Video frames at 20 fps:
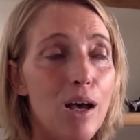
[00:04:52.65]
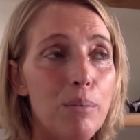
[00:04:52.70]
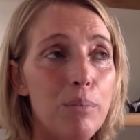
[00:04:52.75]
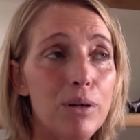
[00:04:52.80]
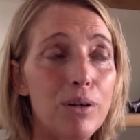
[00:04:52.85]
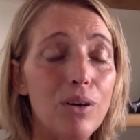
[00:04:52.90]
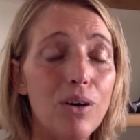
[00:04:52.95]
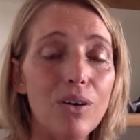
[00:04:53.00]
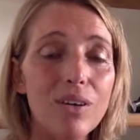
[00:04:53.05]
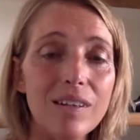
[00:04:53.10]

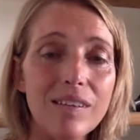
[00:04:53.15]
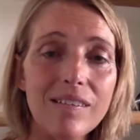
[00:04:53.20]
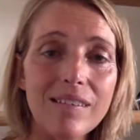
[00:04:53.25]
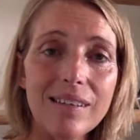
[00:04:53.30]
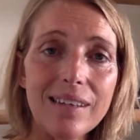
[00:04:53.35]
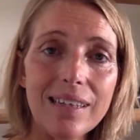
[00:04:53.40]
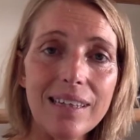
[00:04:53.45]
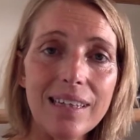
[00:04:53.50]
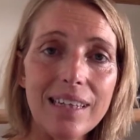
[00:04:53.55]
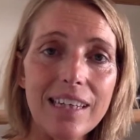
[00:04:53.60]
But
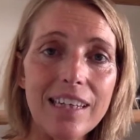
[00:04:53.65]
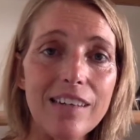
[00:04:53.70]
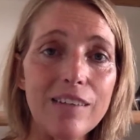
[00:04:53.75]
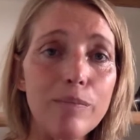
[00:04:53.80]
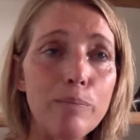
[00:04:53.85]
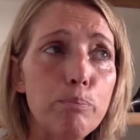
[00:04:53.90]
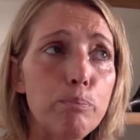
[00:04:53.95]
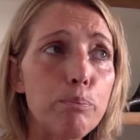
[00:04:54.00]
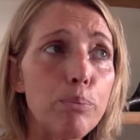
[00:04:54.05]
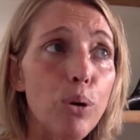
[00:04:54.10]
honestly, it
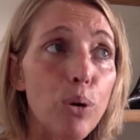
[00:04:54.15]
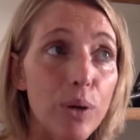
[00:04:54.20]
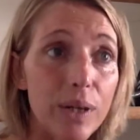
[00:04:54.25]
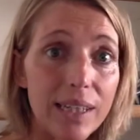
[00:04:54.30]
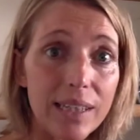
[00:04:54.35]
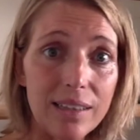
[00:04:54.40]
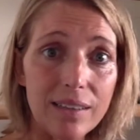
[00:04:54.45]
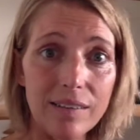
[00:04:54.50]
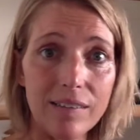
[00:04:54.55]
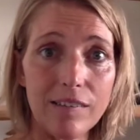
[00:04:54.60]
is
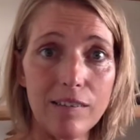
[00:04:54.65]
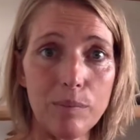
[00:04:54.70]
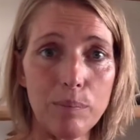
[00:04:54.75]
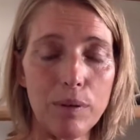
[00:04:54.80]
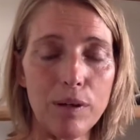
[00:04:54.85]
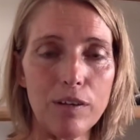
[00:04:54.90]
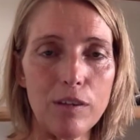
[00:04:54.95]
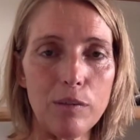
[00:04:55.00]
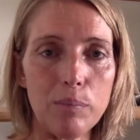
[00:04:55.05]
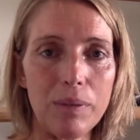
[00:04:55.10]
pointless to
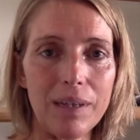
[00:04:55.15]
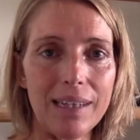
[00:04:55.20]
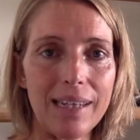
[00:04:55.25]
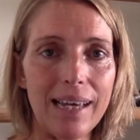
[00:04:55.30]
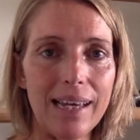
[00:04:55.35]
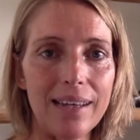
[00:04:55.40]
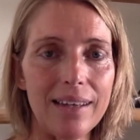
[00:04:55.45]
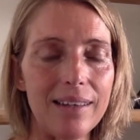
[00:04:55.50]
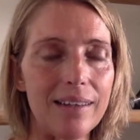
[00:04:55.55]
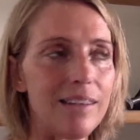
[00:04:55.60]
both be
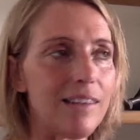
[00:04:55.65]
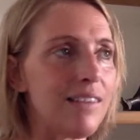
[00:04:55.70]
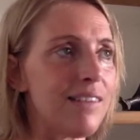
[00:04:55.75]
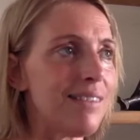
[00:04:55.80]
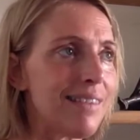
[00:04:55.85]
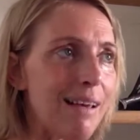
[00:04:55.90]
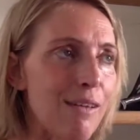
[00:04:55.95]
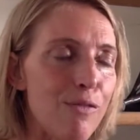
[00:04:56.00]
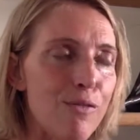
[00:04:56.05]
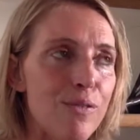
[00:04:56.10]
knackered. It's
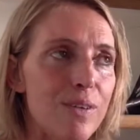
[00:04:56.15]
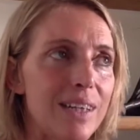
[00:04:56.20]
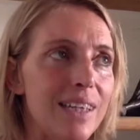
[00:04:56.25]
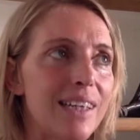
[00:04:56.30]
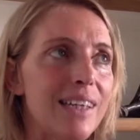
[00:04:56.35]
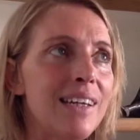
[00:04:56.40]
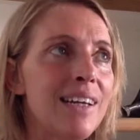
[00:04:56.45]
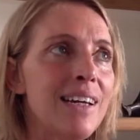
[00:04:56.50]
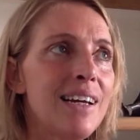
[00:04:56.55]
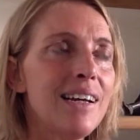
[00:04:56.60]

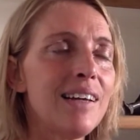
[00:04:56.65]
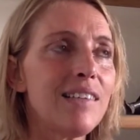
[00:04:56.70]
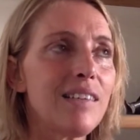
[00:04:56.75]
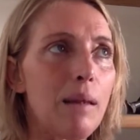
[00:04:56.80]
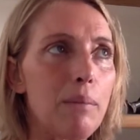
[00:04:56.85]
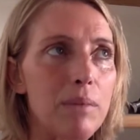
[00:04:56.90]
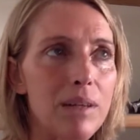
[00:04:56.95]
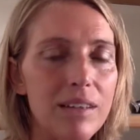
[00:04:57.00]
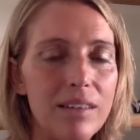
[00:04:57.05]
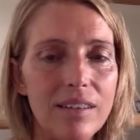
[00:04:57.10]
definitely
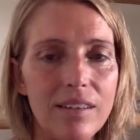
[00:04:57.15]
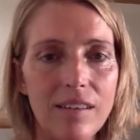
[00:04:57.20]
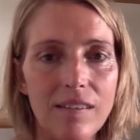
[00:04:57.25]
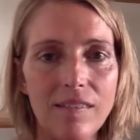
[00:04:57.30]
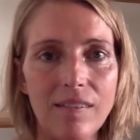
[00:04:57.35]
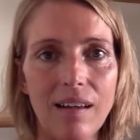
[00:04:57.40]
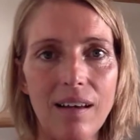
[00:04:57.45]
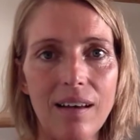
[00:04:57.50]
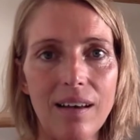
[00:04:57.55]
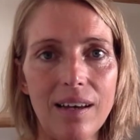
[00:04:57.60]
something to
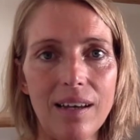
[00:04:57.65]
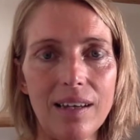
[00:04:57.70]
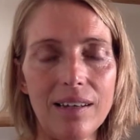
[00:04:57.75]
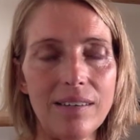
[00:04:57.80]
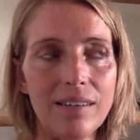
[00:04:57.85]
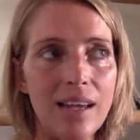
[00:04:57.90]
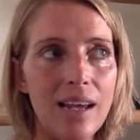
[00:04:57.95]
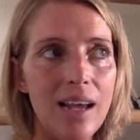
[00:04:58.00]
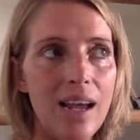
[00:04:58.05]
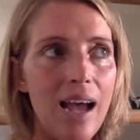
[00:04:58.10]

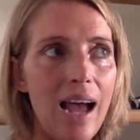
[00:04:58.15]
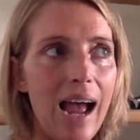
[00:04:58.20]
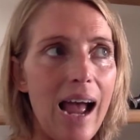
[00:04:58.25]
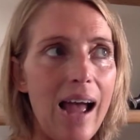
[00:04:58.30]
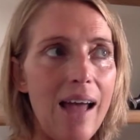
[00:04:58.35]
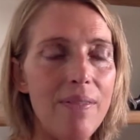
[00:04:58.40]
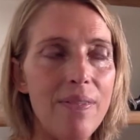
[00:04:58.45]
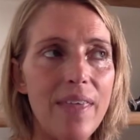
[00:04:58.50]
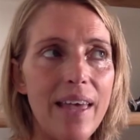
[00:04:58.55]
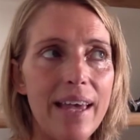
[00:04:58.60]
decide.
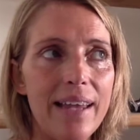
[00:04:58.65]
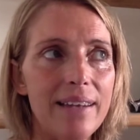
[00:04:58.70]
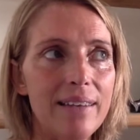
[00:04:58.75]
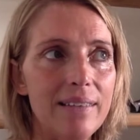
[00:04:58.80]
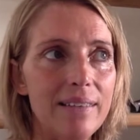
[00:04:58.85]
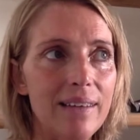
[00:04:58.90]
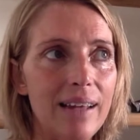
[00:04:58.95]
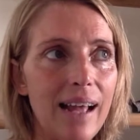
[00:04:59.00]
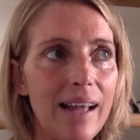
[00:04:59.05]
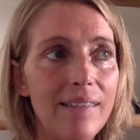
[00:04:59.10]
And
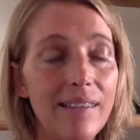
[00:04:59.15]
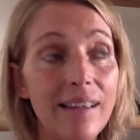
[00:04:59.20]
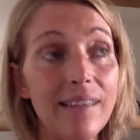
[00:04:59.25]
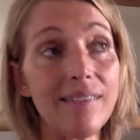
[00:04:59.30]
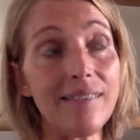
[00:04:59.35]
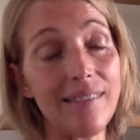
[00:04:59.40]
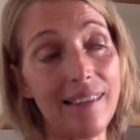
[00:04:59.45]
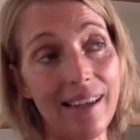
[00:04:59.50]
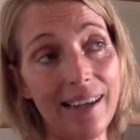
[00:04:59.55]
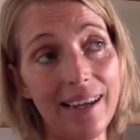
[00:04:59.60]
then, as I
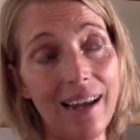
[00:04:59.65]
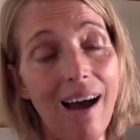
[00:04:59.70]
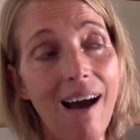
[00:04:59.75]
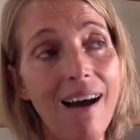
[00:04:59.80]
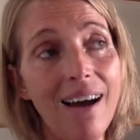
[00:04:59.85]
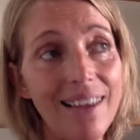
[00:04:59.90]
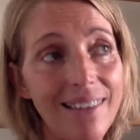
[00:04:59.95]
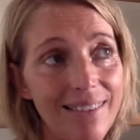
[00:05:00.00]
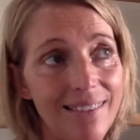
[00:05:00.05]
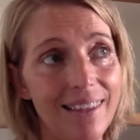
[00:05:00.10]
say,
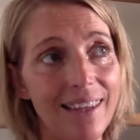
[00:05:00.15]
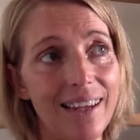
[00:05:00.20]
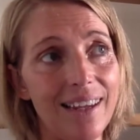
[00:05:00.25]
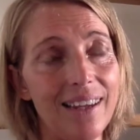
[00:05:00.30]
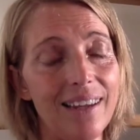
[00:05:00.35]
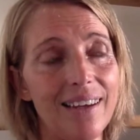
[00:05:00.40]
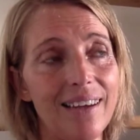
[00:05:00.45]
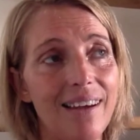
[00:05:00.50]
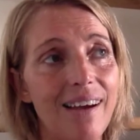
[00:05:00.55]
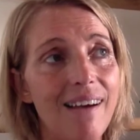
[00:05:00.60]
I
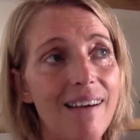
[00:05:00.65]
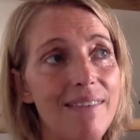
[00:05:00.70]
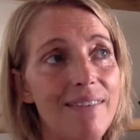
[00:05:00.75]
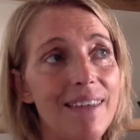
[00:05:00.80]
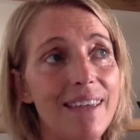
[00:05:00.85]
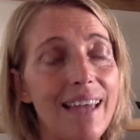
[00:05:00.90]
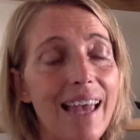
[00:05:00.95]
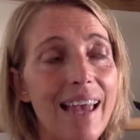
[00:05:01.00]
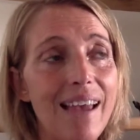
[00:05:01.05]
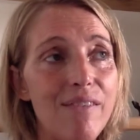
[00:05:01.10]
think
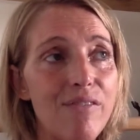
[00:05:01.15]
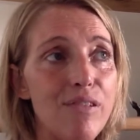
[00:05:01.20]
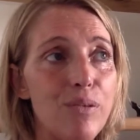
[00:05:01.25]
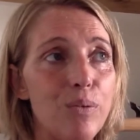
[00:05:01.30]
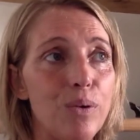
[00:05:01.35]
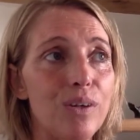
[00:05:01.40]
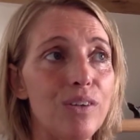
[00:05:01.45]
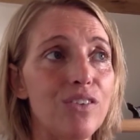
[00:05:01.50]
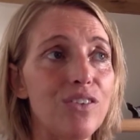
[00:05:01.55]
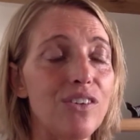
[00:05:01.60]

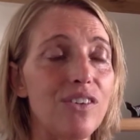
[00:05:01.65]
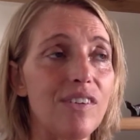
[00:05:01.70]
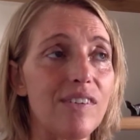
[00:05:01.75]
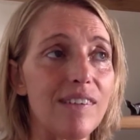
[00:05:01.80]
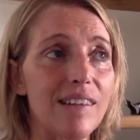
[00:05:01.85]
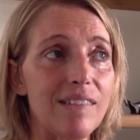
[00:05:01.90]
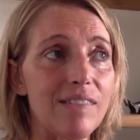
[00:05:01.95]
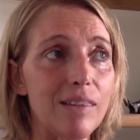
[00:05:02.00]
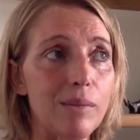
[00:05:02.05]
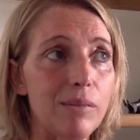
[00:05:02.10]
everyone should
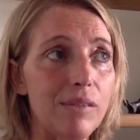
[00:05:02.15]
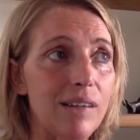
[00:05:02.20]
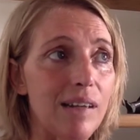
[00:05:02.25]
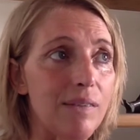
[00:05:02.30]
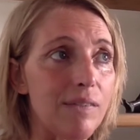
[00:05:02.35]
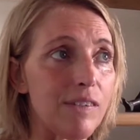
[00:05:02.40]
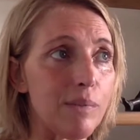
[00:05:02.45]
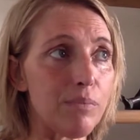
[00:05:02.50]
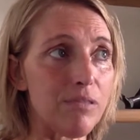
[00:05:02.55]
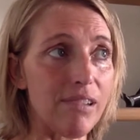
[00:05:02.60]
just give
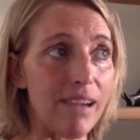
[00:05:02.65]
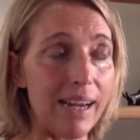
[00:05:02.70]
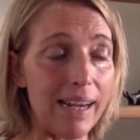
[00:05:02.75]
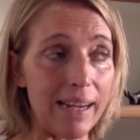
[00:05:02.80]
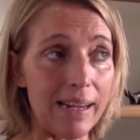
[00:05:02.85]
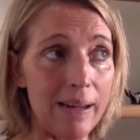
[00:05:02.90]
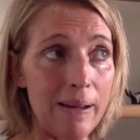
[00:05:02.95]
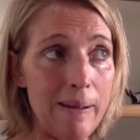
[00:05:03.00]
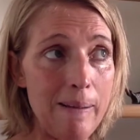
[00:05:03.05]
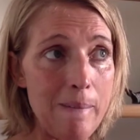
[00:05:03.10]
themselves a
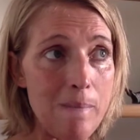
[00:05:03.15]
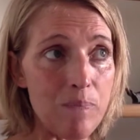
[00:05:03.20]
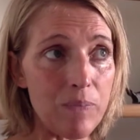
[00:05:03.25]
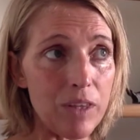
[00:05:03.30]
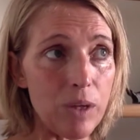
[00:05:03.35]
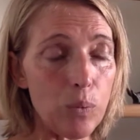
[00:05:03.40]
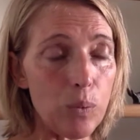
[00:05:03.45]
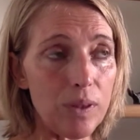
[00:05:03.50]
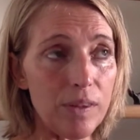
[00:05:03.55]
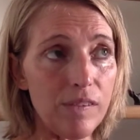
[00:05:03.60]
break.
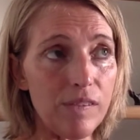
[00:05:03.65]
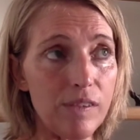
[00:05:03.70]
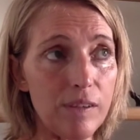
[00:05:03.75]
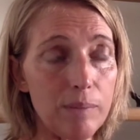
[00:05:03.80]
with